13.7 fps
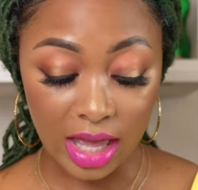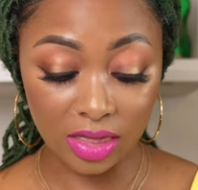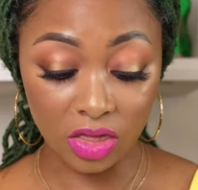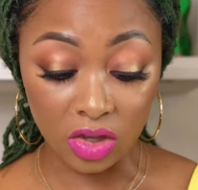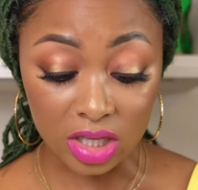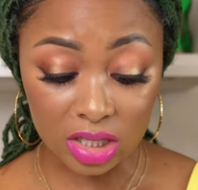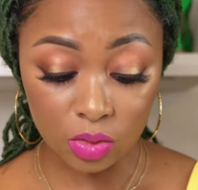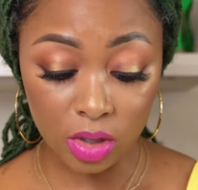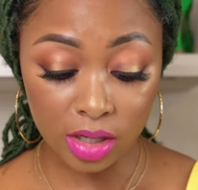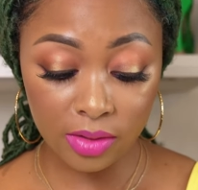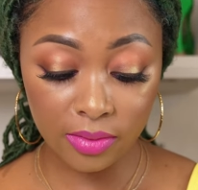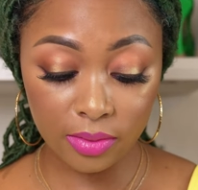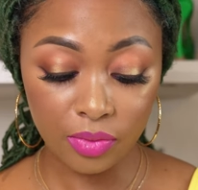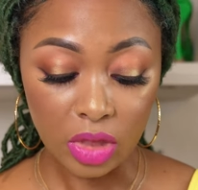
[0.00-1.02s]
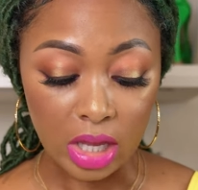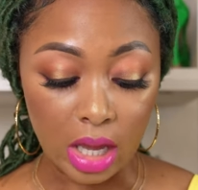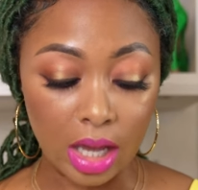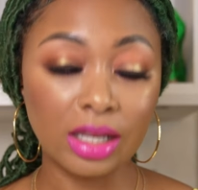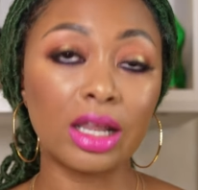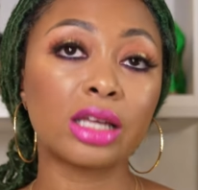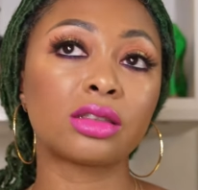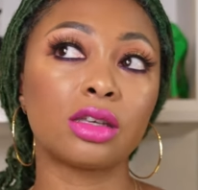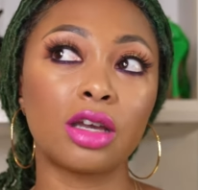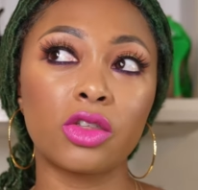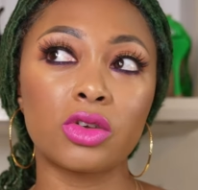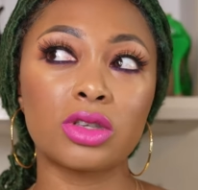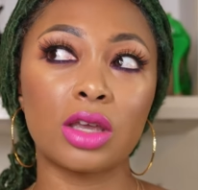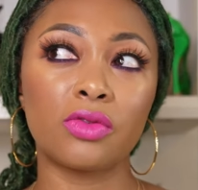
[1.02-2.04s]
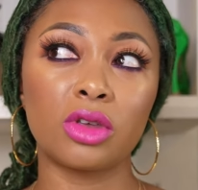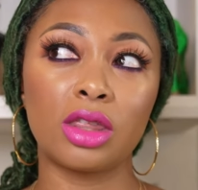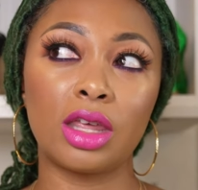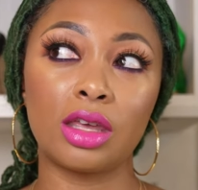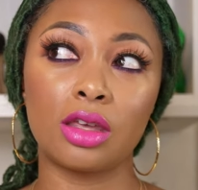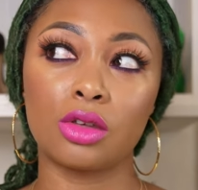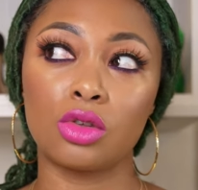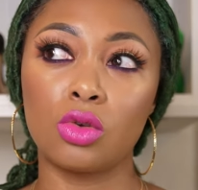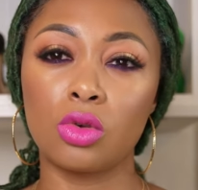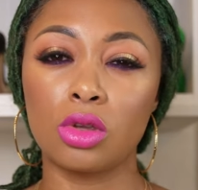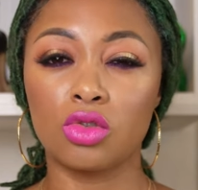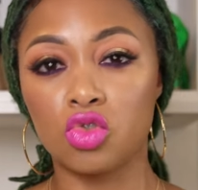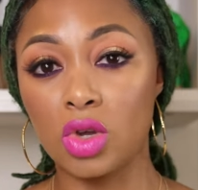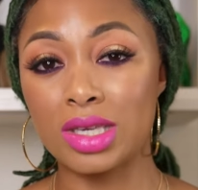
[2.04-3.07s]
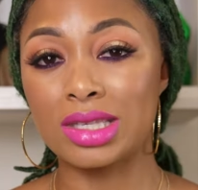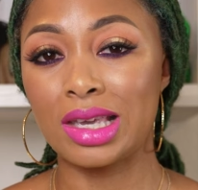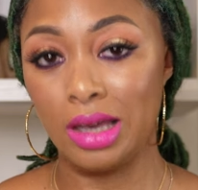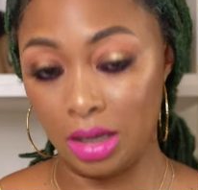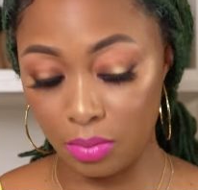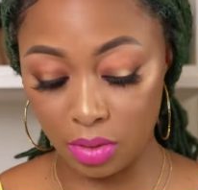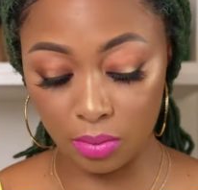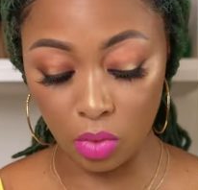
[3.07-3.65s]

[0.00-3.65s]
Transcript: And this one, unlike the others, I feel like you can dress up